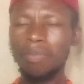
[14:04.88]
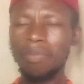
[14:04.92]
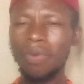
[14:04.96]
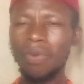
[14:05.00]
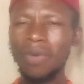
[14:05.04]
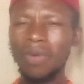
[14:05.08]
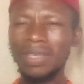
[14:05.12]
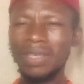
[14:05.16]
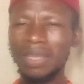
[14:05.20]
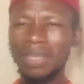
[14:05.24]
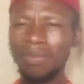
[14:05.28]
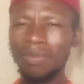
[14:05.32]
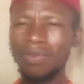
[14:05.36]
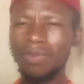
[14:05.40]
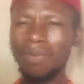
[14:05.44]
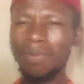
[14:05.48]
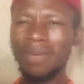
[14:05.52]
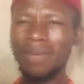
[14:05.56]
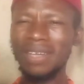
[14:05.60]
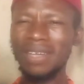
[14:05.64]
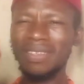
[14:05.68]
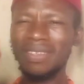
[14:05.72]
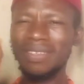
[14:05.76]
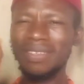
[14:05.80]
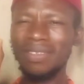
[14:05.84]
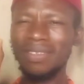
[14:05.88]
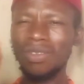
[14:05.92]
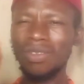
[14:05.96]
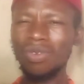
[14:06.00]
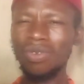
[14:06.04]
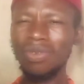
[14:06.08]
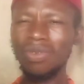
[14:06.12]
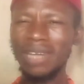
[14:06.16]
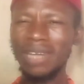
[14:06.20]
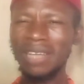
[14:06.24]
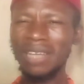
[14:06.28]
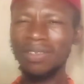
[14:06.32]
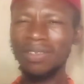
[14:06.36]
My WhatsApp number is
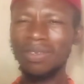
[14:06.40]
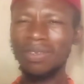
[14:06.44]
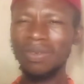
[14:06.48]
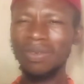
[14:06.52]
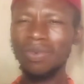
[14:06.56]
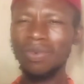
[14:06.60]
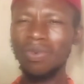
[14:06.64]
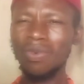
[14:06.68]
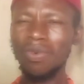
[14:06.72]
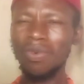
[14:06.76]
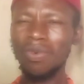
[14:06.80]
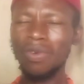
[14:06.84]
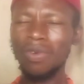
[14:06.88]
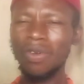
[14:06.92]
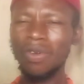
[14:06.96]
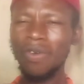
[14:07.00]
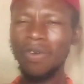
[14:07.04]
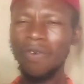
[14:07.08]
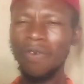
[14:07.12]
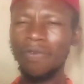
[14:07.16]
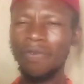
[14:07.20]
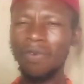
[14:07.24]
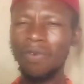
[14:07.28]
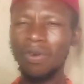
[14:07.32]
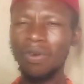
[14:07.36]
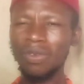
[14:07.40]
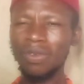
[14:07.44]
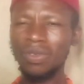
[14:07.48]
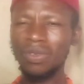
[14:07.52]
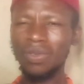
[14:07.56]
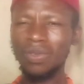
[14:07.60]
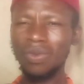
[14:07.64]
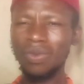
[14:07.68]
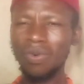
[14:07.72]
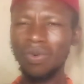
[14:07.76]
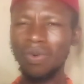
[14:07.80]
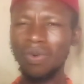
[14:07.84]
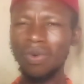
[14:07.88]

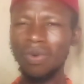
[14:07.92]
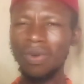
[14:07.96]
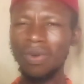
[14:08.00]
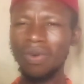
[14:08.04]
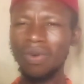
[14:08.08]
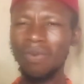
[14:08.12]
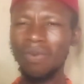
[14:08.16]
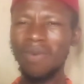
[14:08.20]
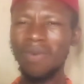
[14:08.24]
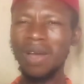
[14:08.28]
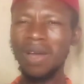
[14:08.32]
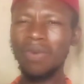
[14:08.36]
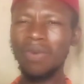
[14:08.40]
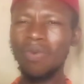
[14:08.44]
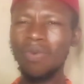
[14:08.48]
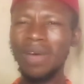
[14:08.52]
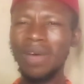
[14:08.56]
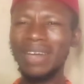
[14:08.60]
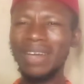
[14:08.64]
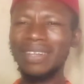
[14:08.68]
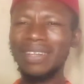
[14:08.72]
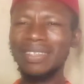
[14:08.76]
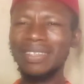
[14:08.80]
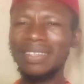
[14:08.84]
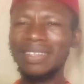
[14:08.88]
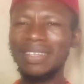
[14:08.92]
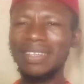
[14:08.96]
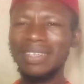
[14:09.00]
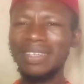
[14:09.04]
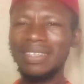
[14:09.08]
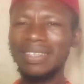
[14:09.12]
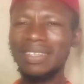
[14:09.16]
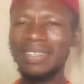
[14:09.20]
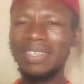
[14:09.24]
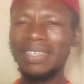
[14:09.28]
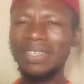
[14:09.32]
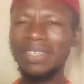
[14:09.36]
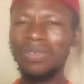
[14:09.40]

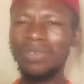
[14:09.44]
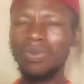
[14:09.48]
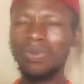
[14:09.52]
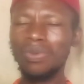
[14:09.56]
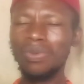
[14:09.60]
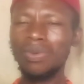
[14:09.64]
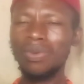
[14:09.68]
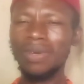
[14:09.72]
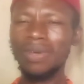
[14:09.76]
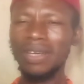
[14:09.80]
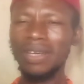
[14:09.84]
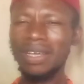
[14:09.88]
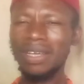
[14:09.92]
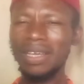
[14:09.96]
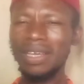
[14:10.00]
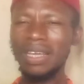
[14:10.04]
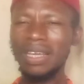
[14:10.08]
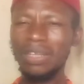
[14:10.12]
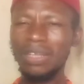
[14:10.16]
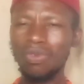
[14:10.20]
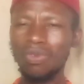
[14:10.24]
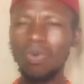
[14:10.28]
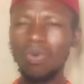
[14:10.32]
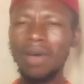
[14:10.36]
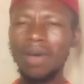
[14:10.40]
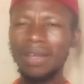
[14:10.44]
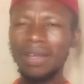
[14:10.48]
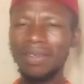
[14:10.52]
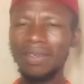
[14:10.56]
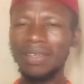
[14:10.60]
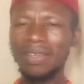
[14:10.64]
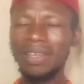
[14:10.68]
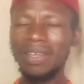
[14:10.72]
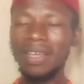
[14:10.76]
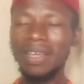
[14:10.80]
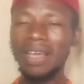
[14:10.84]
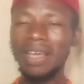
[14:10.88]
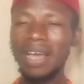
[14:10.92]
09040113281.
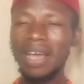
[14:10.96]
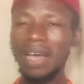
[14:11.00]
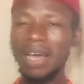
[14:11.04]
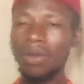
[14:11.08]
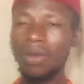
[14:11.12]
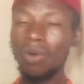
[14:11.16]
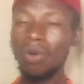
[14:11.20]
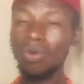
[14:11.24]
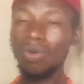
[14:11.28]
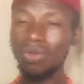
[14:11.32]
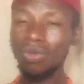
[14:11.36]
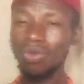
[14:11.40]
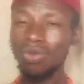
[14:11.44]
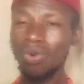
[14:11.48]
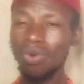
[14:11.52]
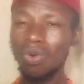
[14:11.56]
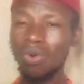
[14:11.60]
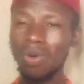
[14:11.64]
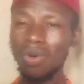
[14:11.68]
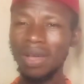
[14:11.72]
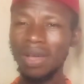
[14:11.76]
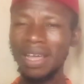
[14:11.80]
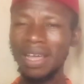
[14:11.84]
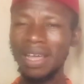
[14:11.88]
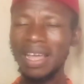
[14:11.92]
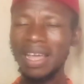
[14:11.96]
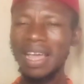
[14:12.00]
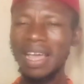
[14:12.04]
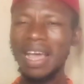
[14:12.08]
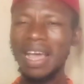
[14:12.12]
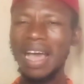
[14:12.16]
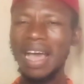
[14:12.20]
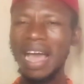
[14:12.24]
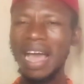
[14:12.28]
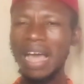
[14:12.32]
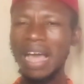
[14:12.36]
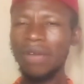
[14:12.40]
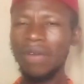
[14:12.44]
And also,
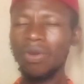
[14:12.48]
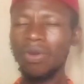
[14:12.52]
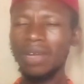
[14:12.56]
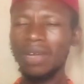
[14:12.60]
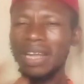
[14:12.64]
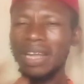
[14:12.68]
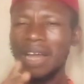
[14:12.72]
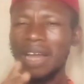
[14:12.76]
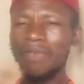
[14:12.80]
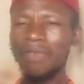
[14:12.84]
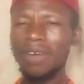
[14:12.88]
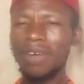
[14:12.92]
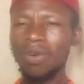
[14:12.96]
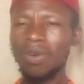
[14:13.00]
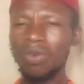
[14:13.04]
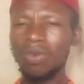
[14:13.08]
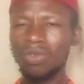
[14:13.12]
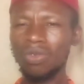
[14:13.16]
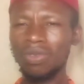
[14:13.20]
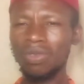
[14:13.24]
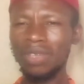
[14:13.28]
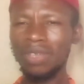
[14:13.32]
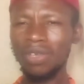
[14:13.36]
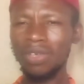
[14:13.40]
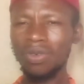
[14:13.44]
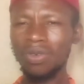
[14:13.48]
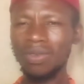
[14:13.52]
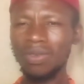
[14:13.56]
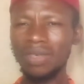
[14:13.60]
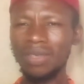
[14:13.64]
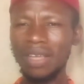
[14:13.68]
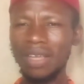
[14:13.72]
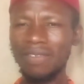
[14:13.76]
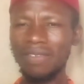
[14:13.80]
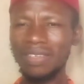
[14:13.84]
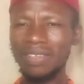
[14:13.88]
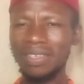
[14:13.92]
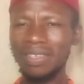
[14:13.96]
I run an alpha consultation
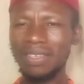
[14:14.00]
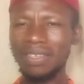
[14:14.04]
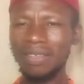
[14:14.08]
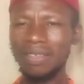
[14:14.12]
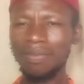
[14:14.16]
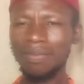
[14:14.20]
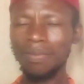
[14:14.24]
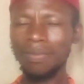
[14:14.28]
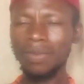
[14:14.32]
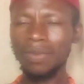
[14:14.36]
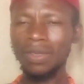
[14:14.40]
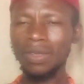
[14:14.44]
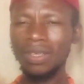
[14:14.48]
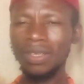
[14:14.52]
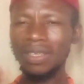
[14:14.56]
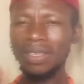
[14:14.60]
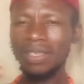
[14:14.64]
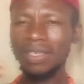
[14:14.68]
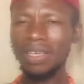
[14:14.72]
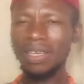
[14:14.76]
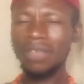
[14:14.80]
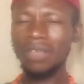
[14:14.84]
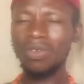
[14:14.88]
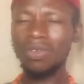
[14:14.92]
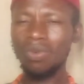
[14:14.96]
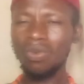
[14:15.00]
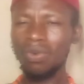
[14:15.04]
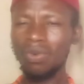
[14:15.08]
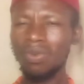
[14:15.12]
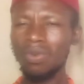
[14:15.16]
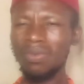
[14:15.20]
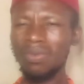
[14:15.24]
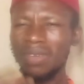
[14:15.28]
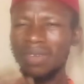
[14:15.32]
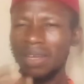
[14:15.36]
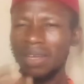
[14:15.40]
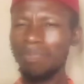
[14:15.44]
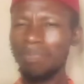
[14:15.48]
service. In case you
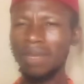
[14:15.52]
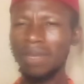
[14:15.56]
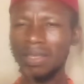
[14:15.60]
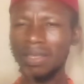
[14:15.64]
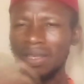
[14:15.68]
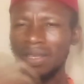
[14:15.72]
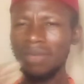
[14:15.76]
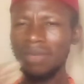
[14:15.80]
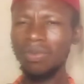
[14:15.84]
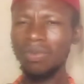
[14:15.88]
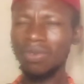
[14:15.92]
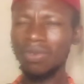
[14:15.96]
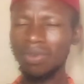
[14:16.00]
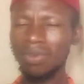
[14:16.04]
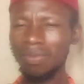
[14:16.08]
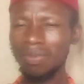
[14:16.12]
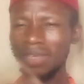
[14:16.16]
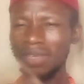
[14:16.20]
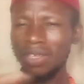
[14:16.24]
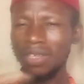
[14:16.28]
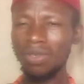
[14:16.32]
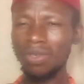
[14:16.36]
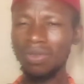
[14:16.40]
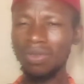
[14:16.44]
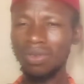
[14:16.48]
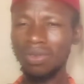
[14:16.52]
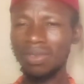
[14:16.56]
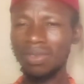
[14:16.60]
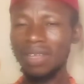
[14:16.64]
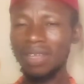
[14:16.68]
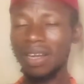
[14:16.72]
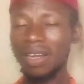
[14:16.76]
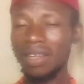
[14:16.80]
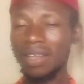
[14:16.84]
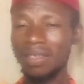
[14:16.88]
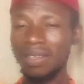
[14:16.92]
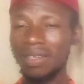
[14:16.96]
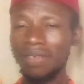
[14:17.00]
are battling with some issues
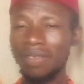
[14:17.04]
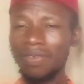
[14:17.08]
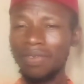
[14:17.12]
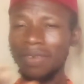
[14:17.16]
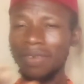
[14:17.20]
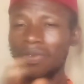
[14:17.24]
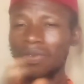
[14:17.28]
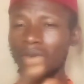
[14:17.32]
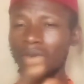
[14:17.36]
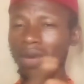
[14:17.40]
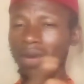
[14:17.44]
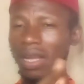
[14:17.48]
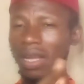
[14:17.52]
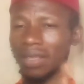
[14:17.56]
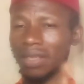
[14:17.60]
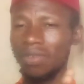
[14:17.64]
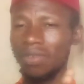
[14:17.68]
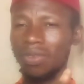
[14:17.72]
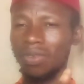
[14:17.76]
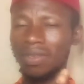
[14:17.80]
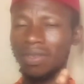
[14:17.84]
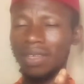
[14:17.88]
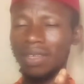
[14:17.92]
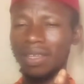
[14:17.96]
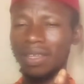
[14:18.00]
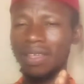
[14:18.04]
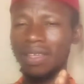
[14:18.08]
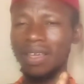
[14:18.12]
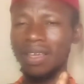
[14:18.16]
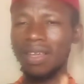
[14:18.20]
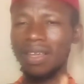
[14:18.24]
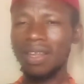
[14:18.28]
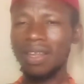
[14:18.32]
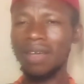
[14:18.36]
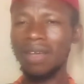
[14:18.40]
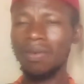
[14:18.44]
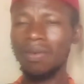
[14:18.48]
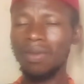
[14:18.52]
that are different from what I just say
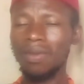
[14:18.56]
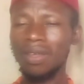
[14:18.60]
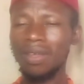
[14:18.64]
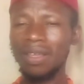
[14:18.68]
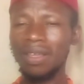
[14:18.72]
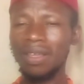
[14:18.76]
here now,